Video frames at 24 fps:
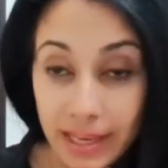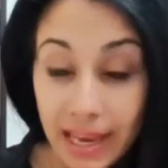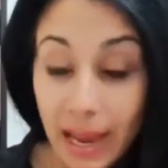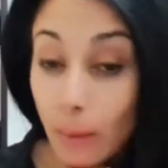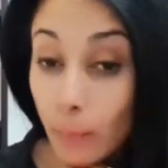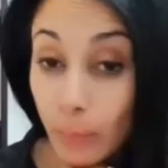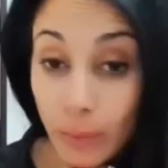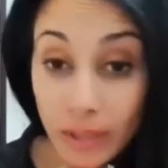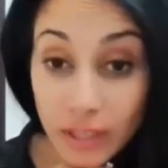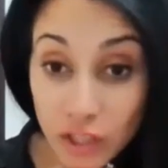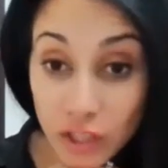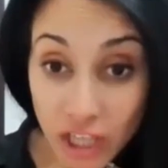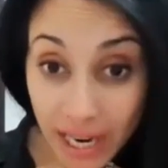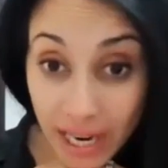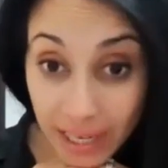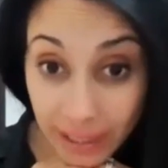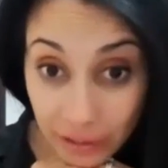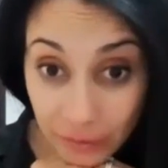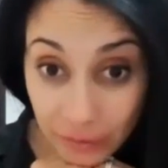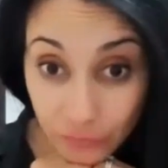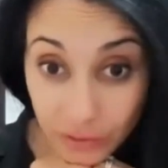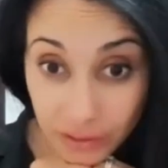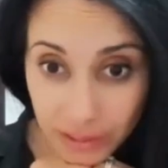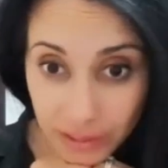Can we
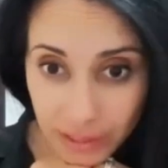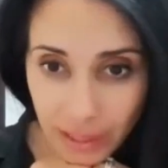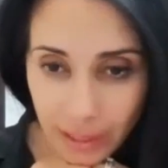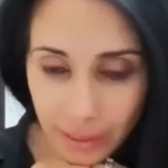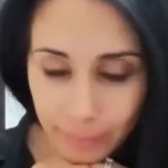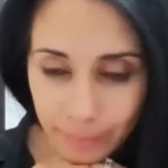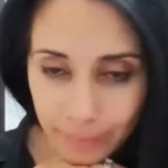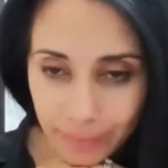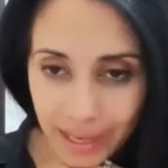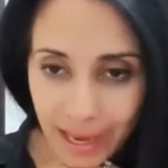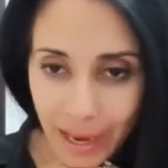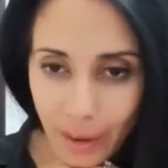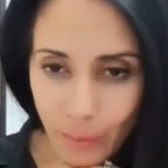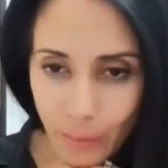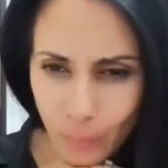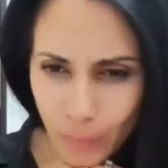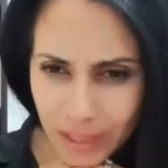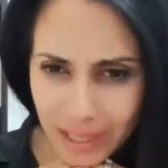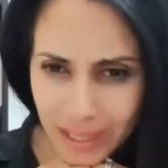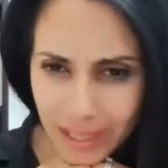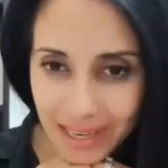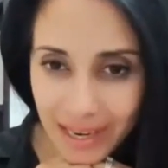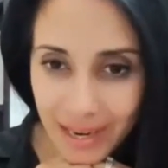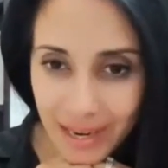check for them? Can
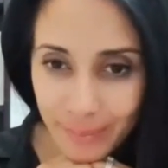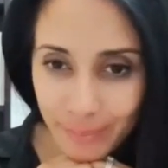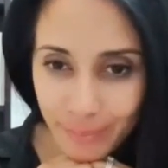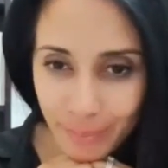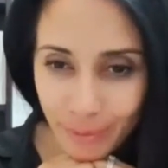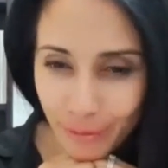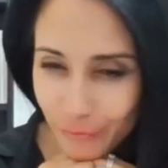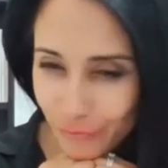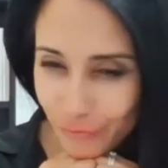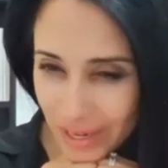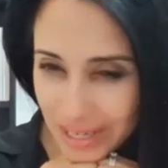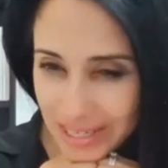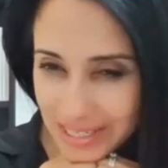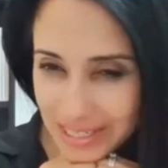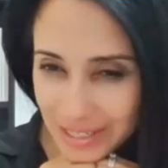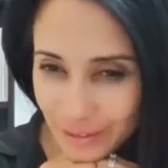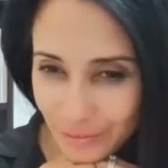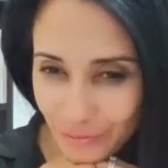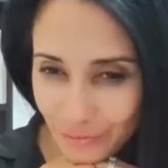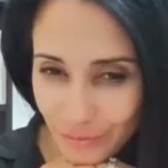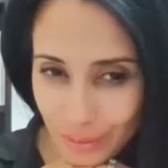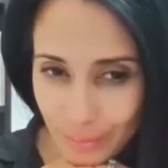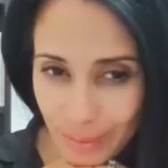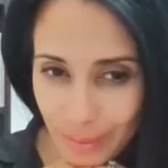we prevent
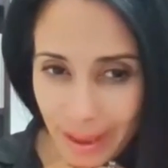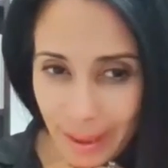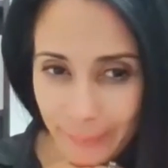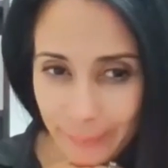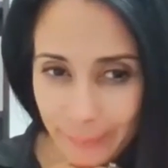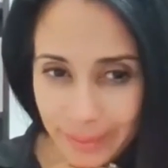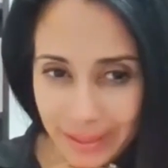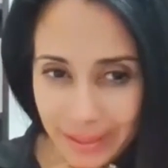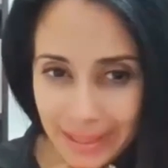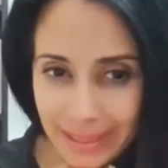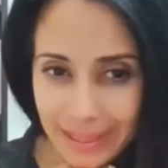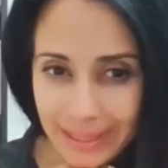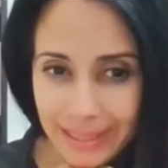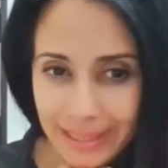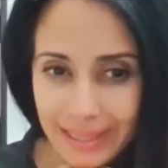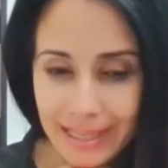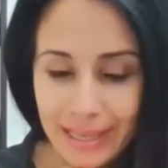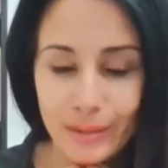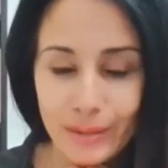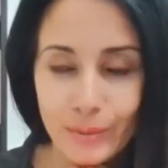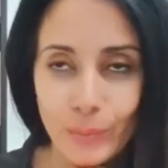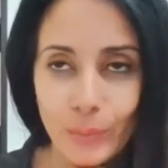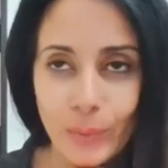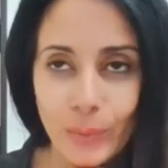it from happening?
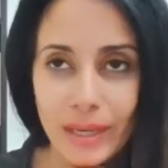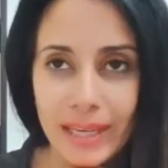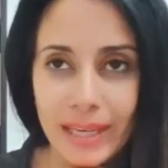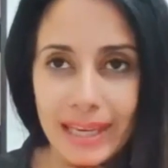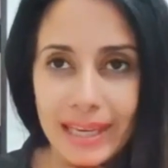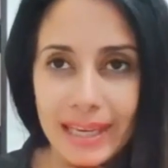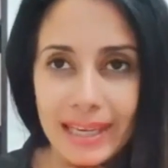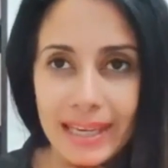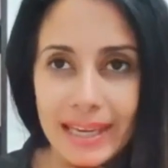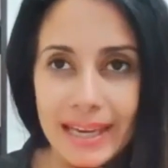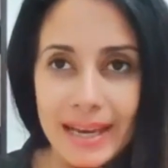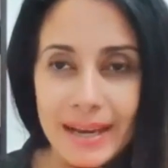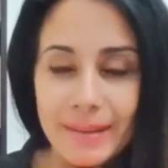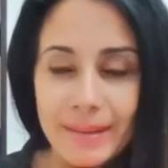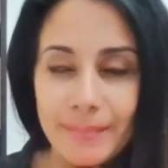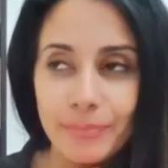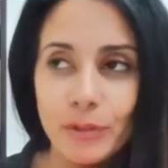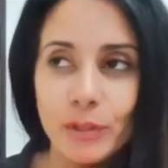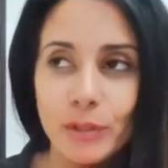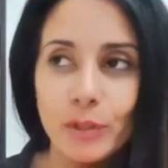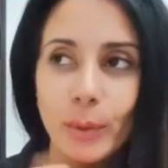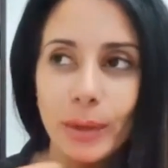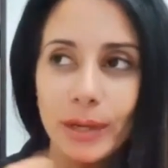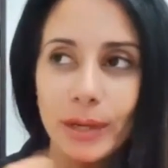Can we,
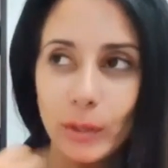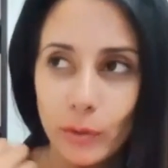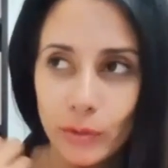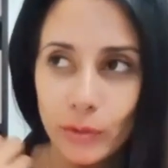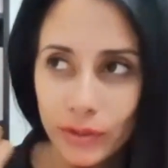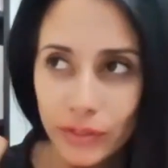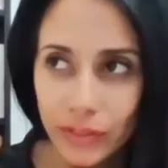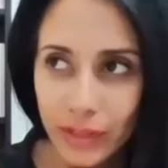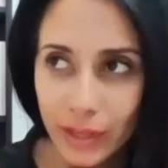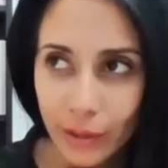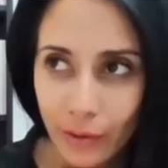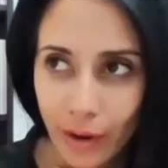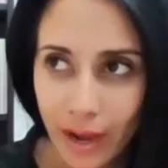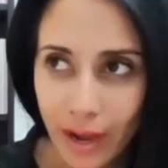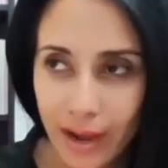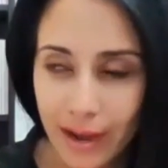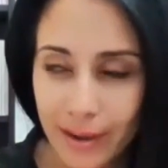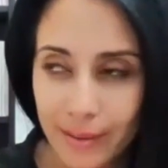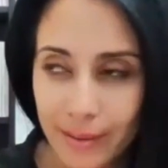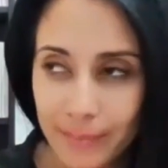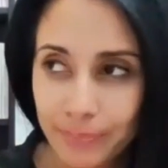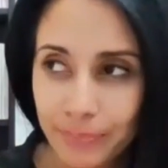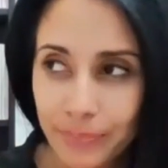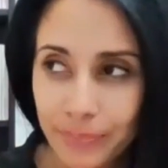I know that there
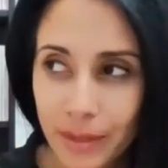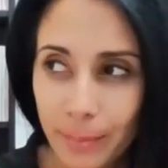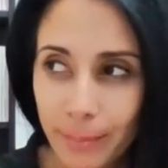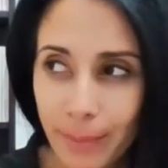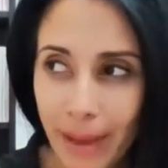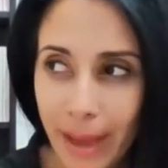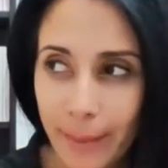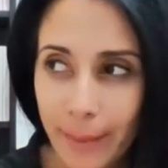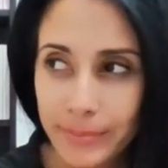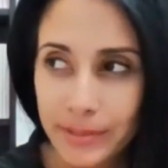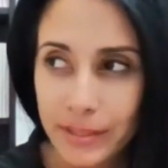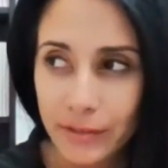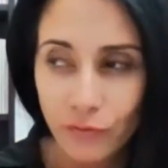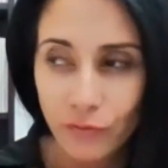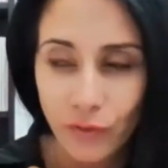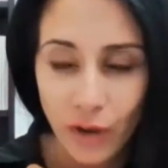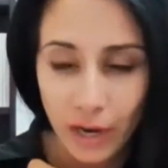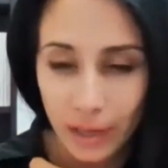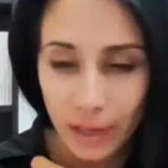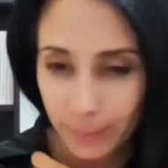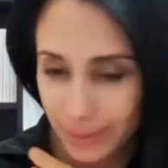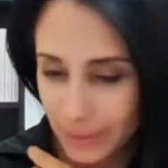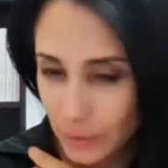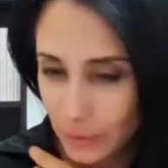are perhaps
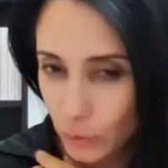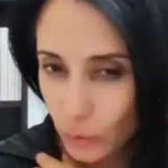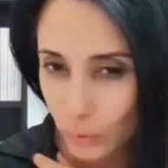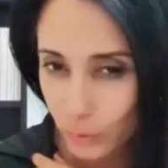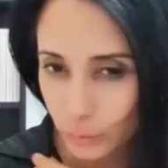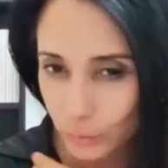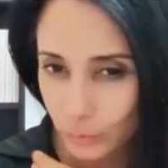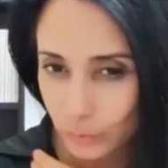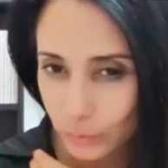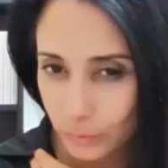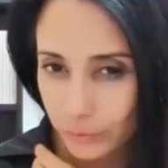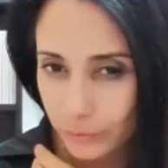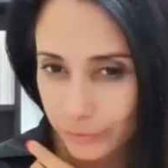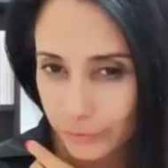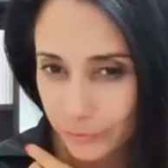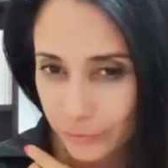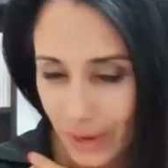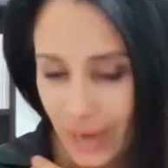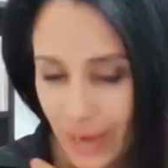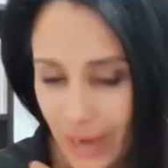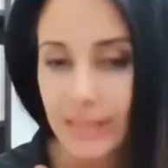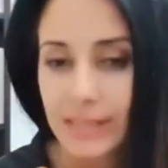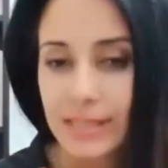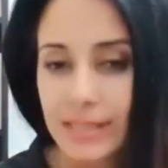environmental
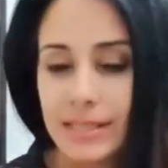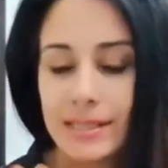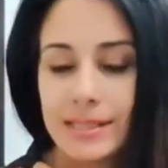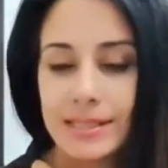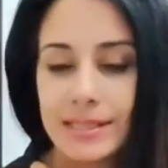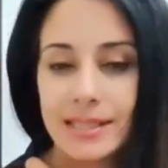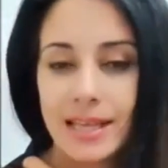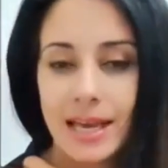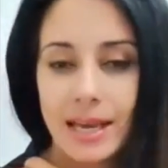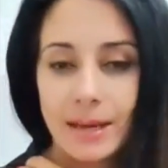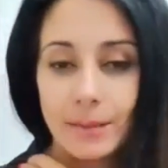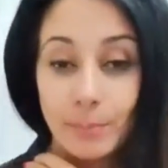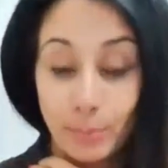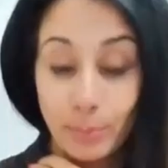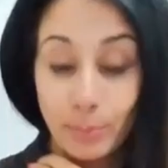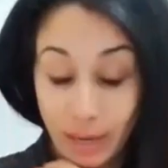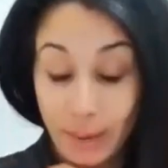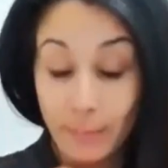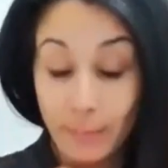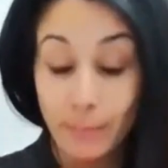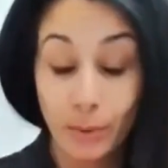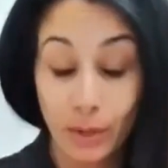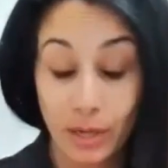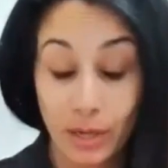factors that
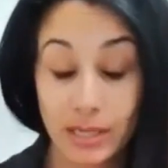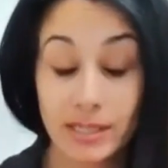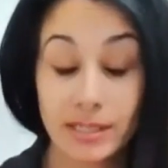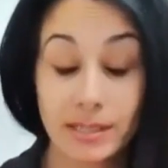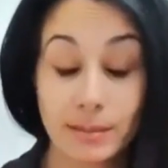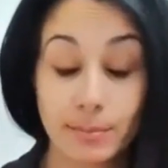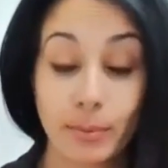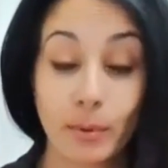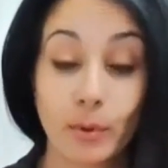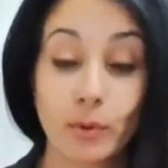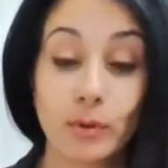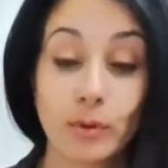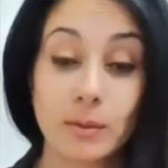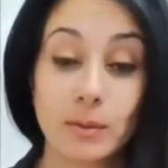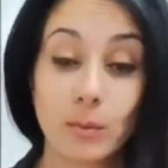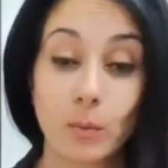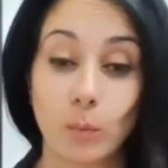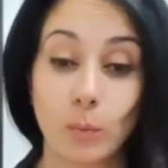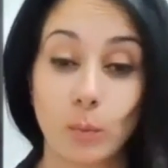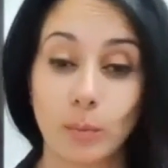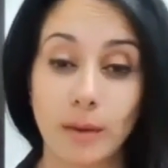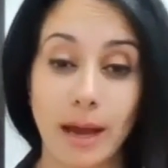can predispose